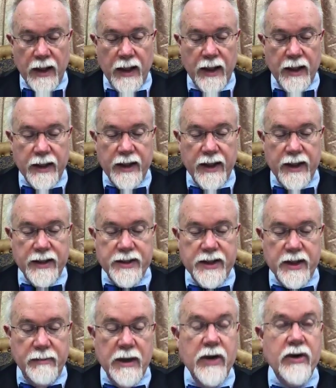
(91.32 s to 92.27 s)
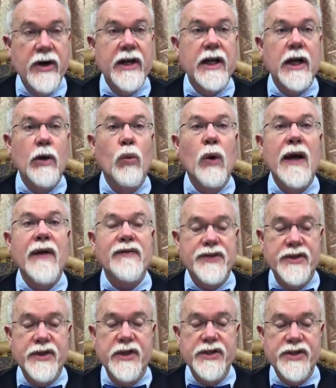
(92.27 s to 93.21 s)
against marrying a
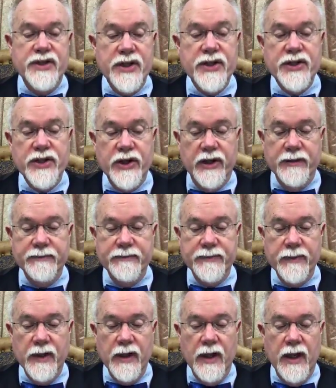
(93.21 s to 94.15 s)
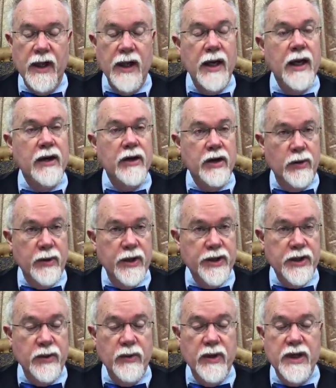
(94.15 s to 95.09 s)
wife's sister. And her
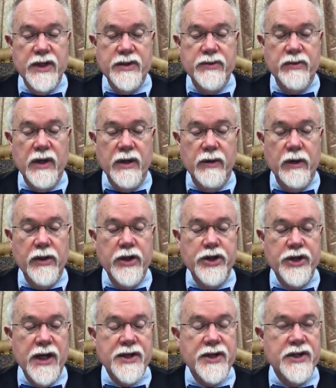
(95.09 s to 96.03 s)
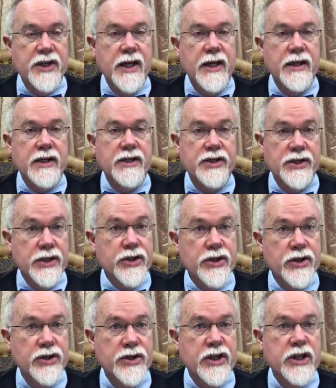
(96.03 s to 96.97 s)
question was, what are the chances that
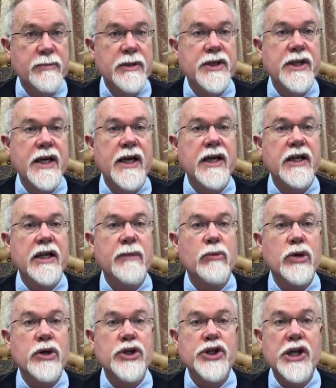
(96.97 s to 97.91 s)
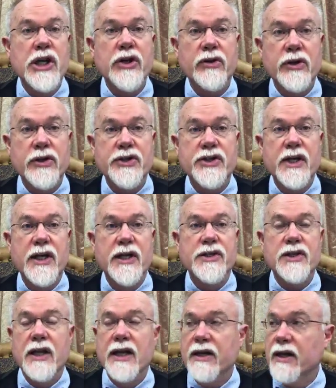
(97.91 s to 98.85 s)
sisters is to be taken in the more general
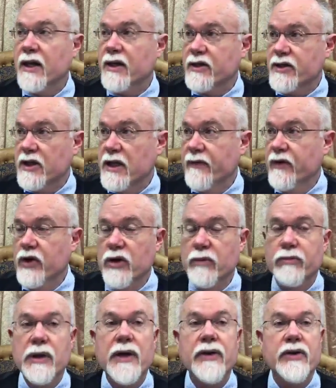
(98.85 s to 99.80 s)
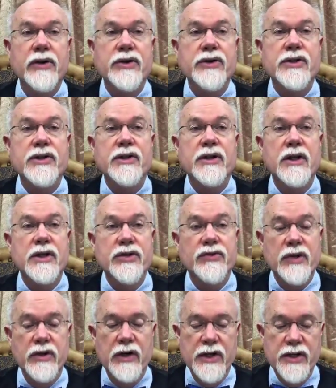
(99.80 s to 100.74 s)
sense, like not enslaving your brothers
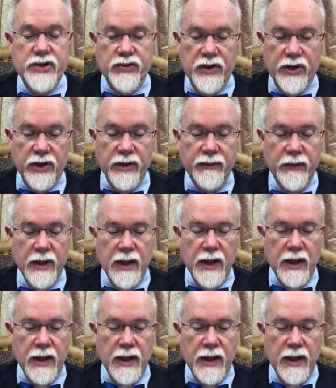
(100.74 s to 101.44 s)
in Israel?